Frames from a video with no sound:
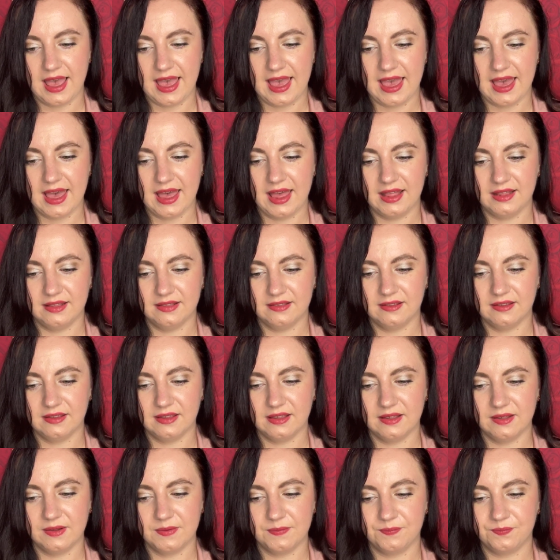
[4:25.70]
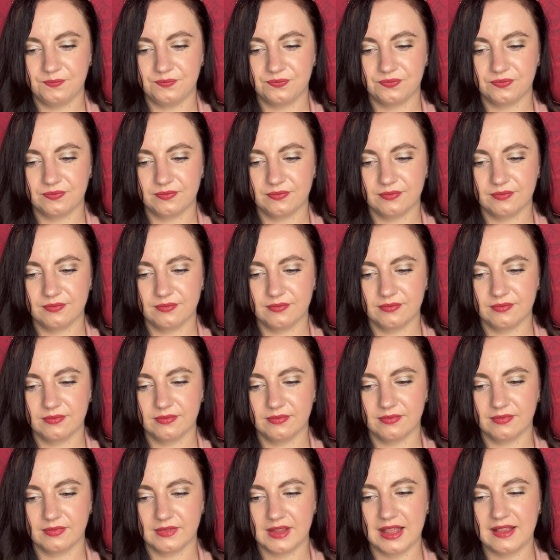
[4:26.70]
And
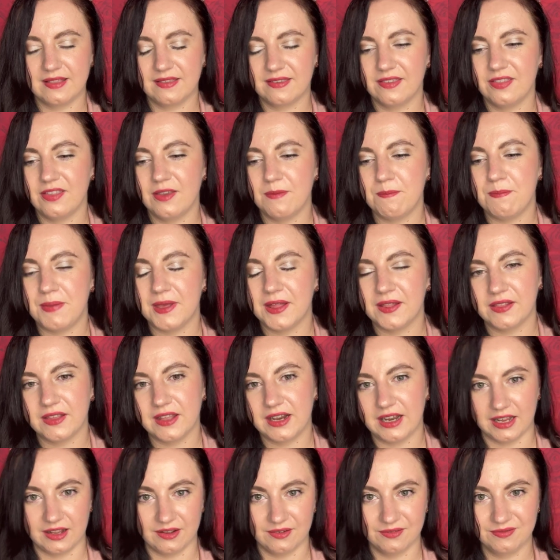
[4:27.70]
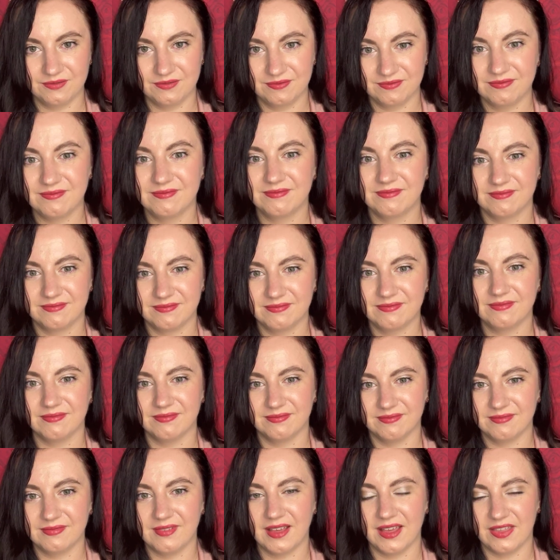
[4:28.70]
it's an ability
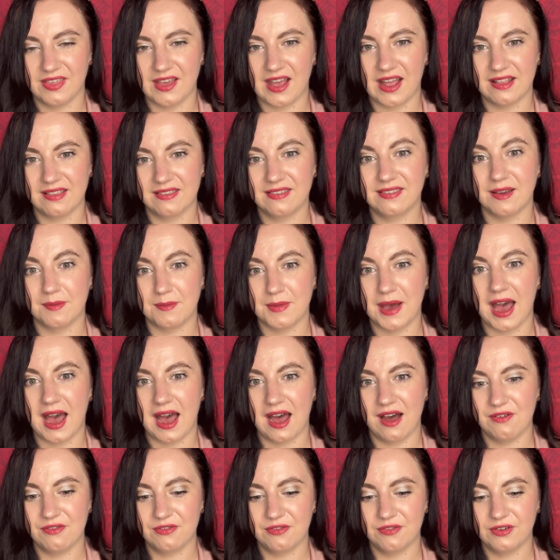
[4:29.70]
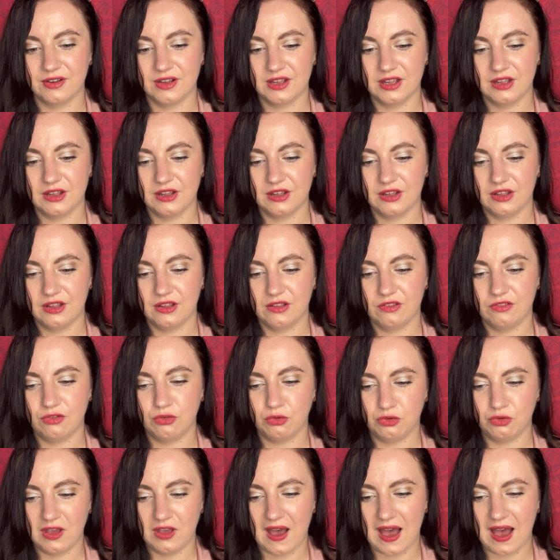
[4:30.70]
that some have
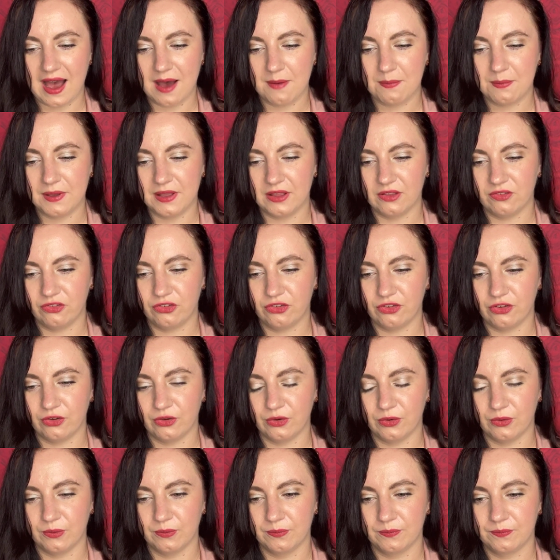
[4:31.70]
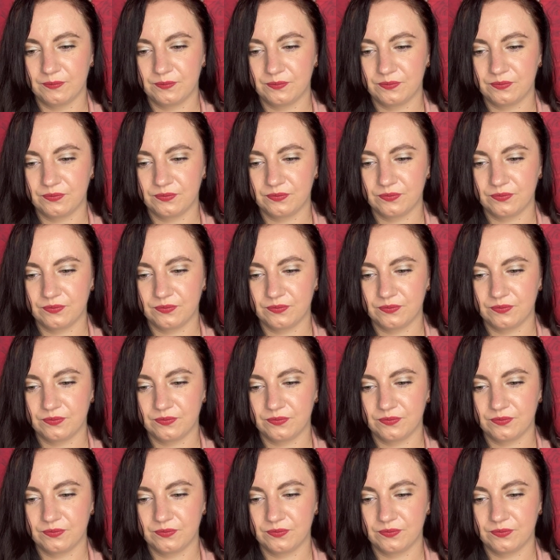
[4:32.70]
to tap into